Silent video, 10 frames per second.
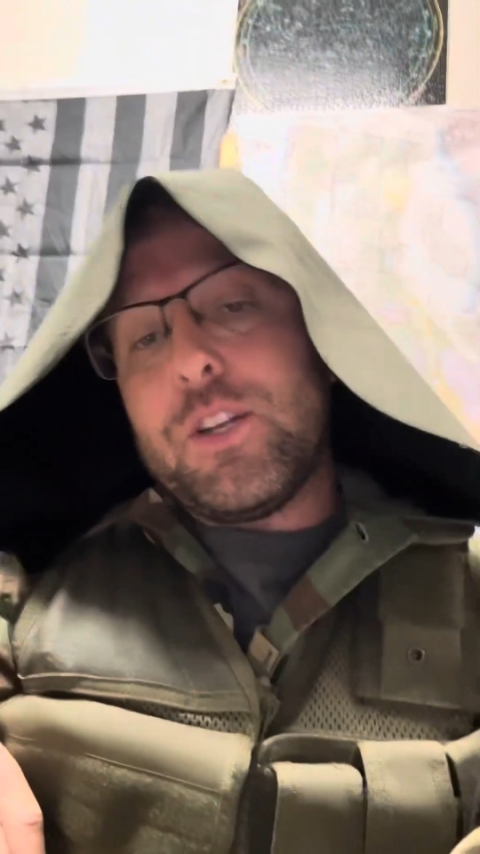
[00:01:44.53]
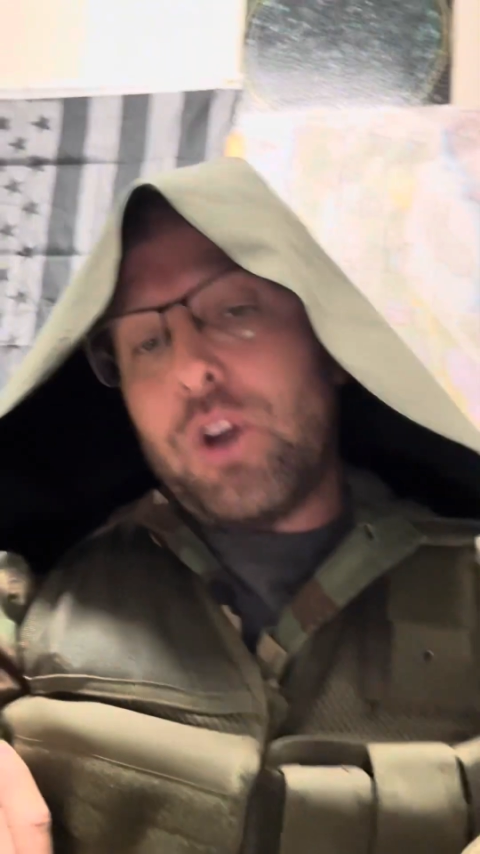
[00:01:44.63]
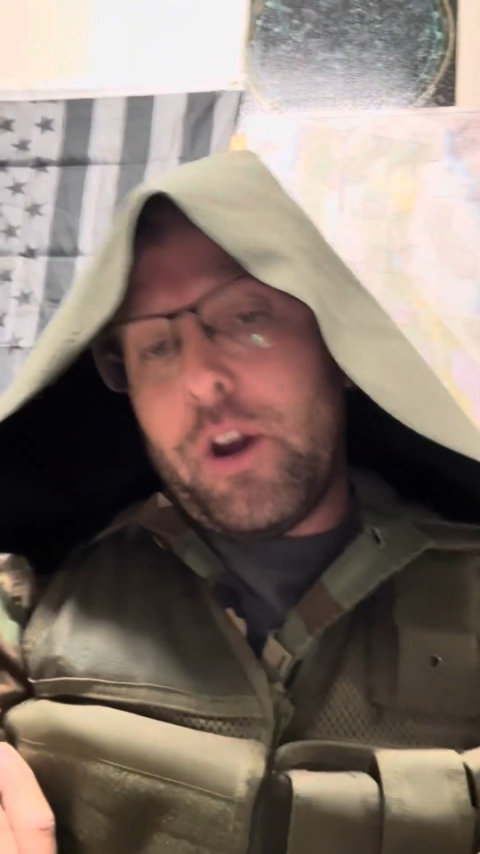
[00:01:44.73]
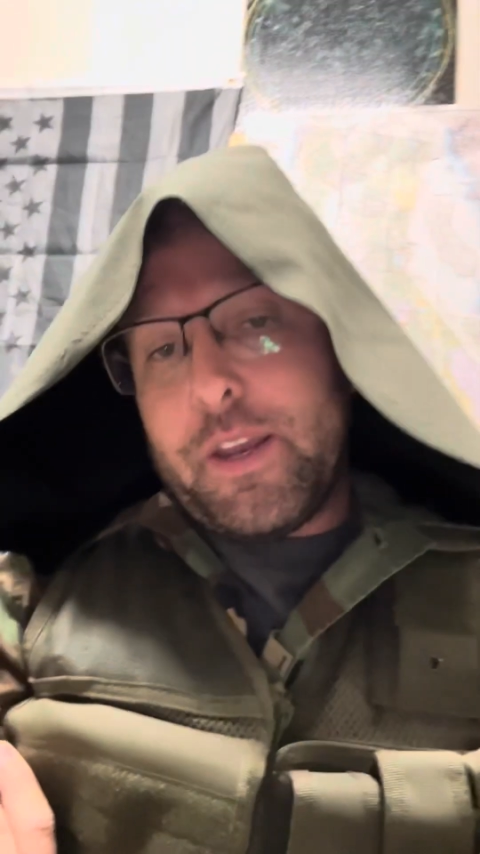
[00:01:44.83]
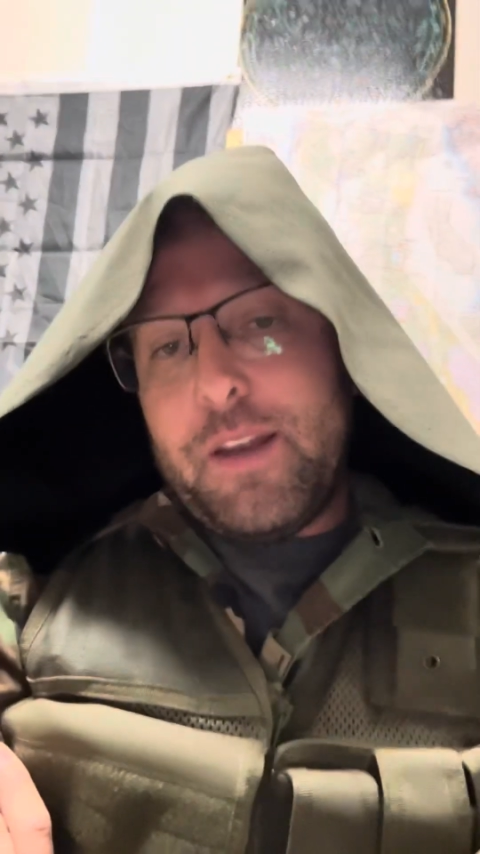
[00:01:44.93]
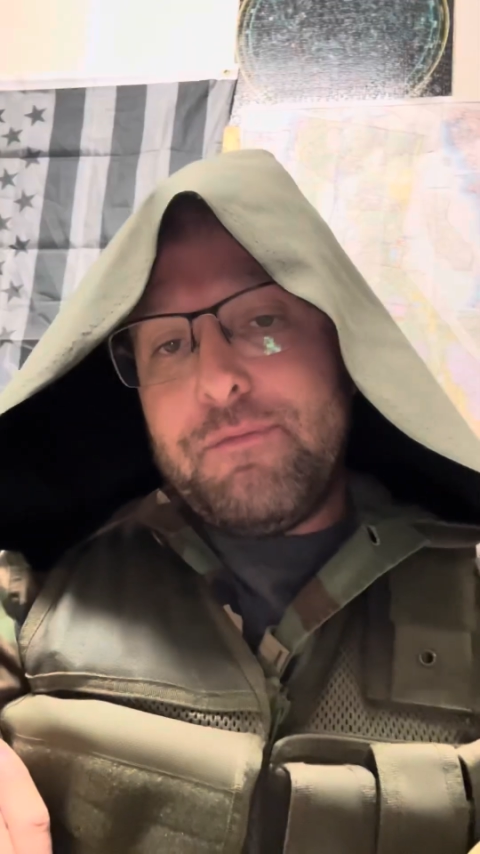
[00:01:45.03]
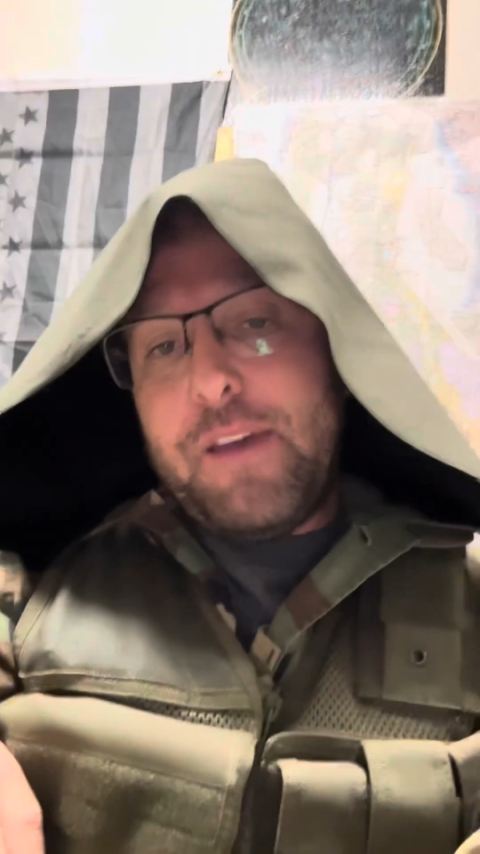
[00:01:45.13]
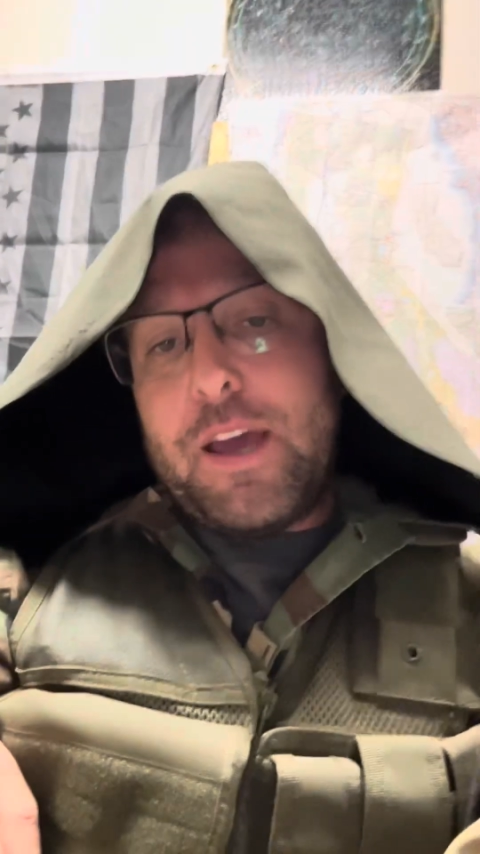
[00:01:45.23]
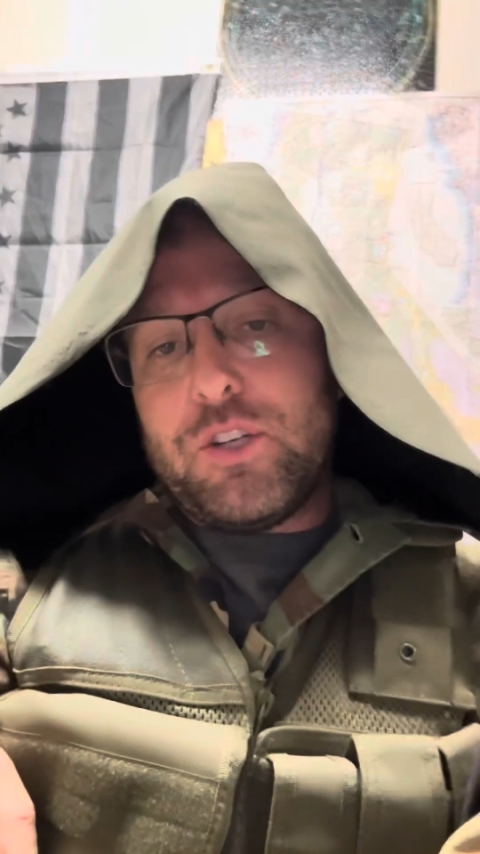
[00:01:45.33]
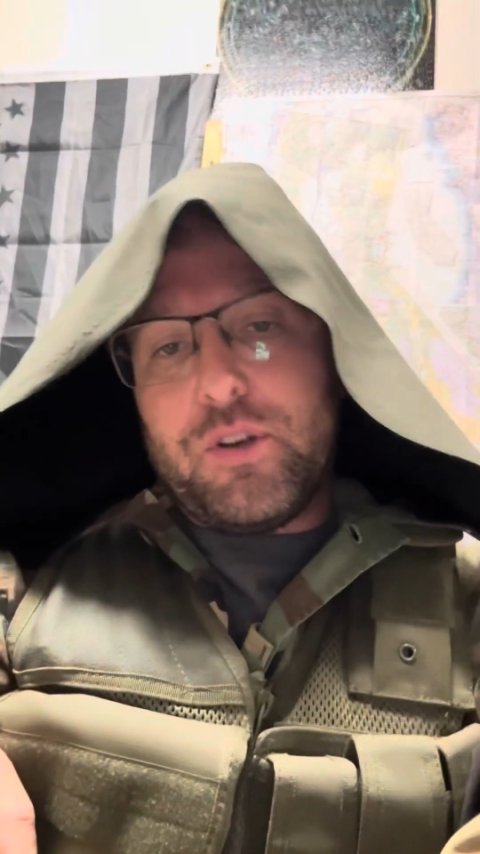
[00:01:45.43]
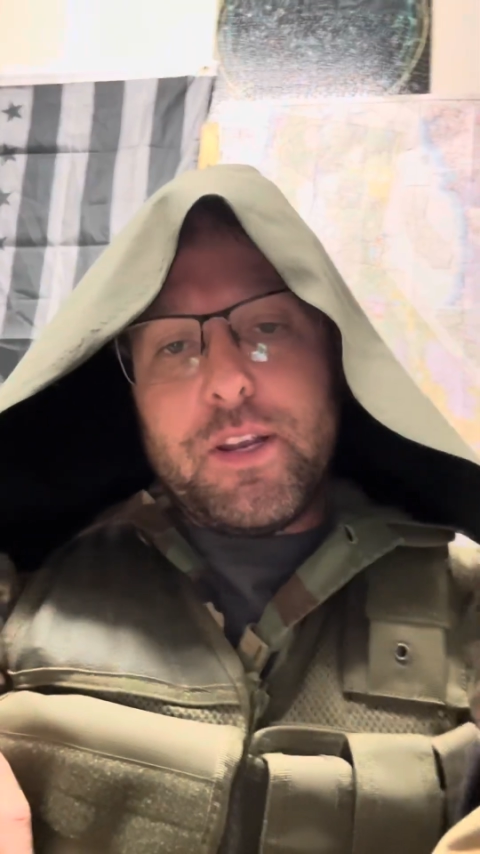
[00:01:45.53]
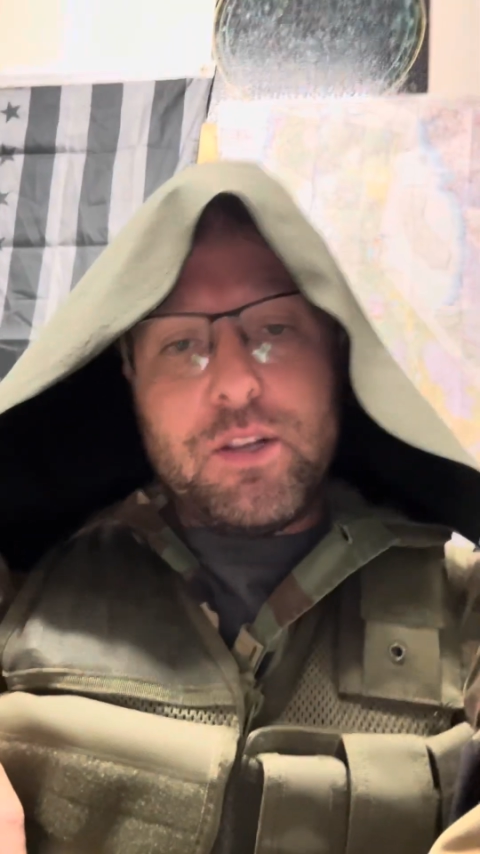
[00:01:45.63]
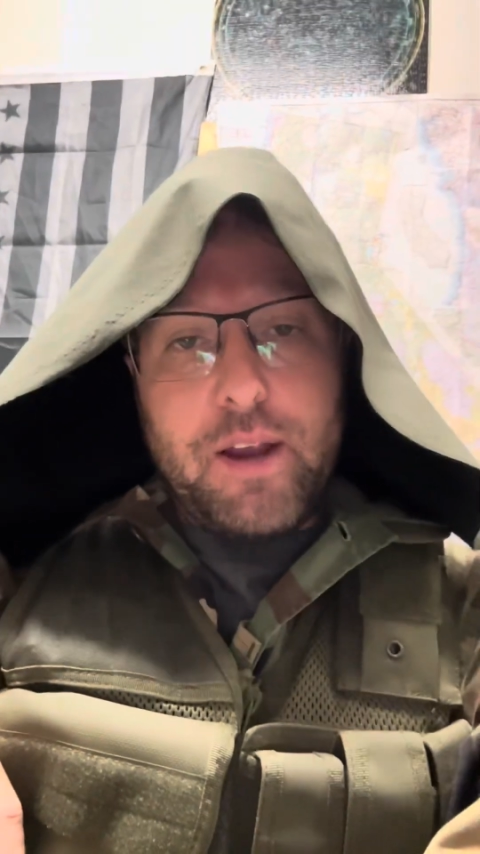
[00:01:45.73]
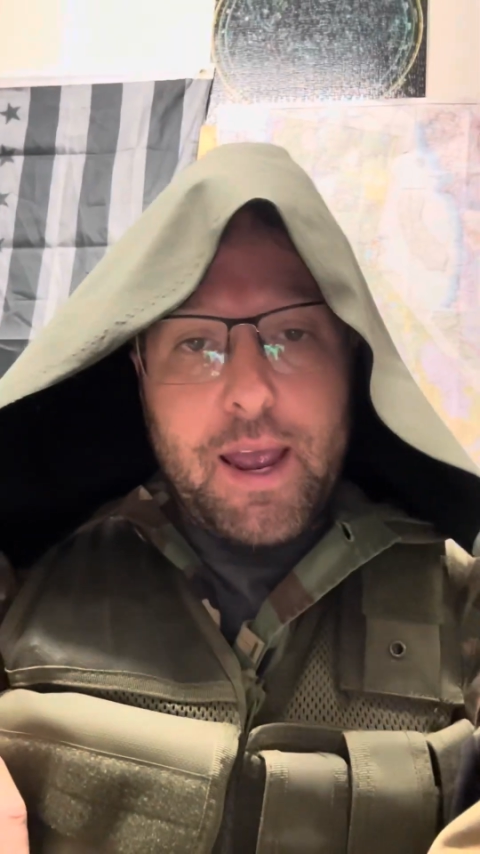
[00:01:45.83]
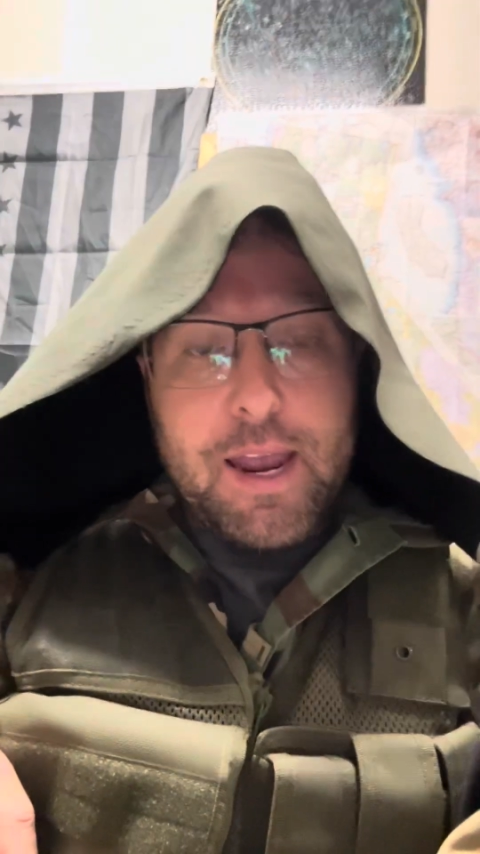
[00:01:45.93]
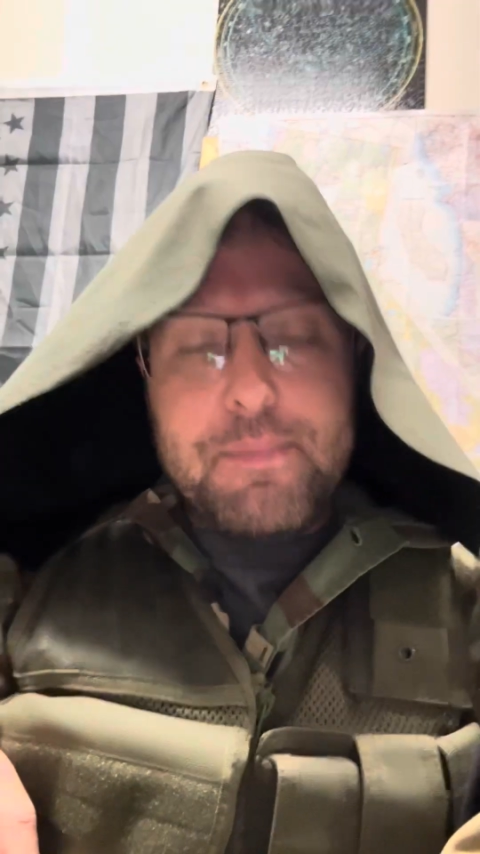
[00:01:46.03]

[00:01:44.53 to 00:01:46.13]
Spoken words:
targeted faster, either A,